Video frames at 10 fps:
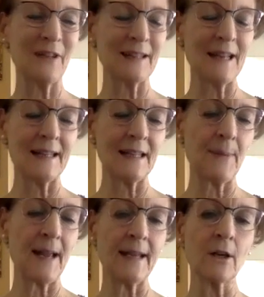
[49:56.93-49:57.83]
And the
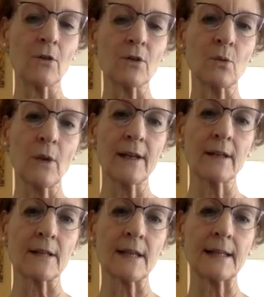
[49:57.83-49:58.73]
pain goes away
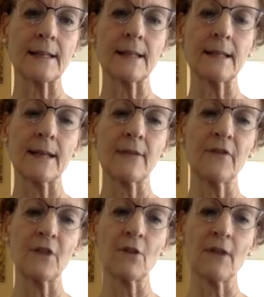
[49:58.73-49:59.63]
because they can
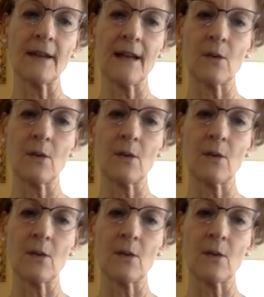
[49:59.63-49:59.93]
figure out how to